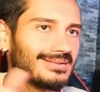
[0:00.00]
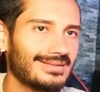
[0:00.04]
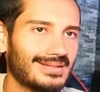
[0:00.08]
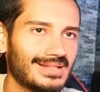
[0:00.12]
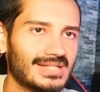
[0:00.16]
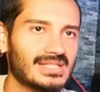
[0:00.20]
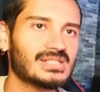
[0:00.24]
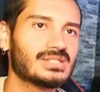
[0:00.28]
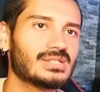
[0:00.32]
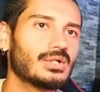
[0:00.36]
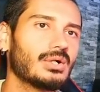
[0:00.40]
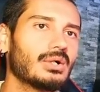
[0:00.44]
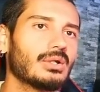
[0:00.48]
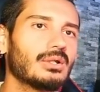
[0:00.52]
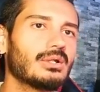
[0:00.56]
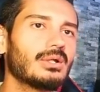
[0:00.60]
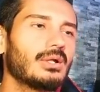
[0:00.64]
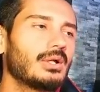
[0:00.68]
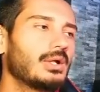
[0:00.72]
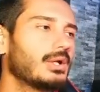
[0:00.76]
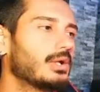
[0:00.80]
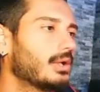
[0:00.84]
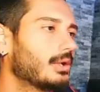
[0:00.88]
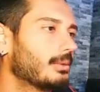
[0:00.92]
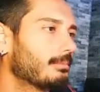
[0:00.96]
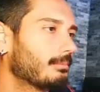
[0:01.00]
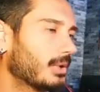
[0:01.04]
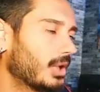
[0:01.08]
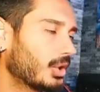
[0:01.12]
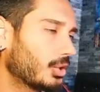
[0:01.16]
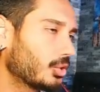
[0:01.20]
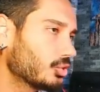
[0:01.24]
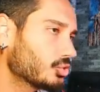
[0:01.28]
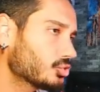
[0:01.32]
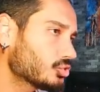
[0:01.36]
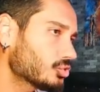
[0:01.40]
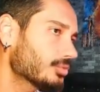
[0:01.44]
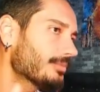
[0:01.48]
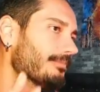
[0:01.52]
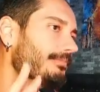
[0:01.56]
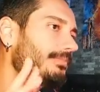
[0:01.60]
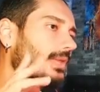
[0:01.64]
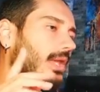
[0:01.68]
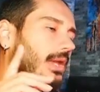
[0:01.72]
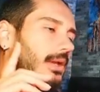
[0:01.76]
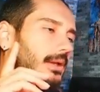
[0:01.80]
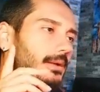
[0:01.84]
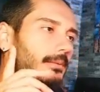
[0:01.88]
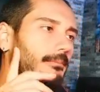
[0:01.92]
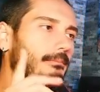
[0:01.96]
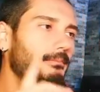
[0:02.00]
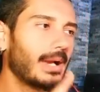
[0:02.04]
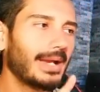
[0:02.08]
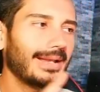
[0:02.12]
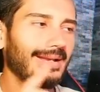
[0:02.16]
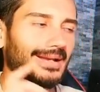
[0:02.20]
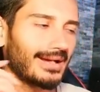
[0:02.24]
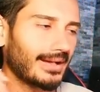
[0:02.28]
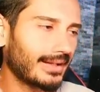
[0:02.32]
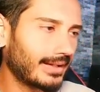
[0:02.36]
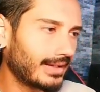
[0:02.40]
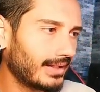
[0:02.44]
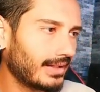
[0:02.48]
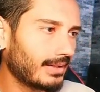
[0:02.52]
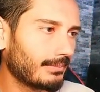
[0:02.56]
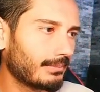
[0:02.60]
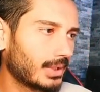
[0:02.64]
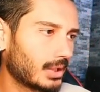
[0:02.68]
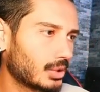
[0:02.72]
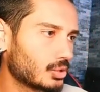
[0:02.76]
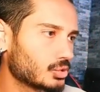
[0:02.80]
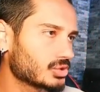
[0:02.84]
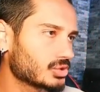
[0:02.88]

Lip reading: That's all. Marius, my arena Marius,